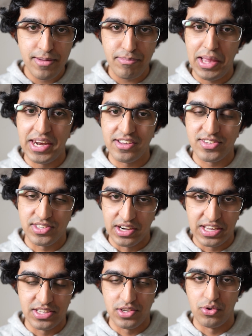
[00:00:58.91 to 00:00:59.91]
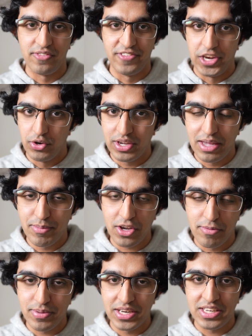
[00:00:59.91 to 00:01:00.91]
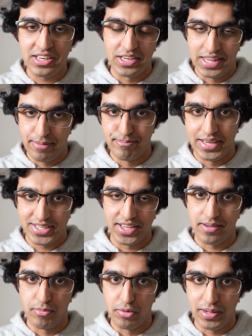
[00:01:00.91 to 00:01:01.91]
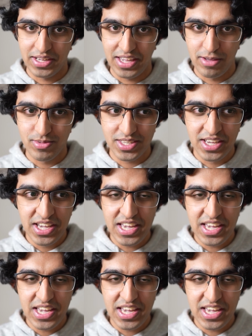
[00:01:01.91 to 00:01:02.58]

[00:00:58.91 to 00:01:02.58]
planning on starting his own video game company that makes like mobile games,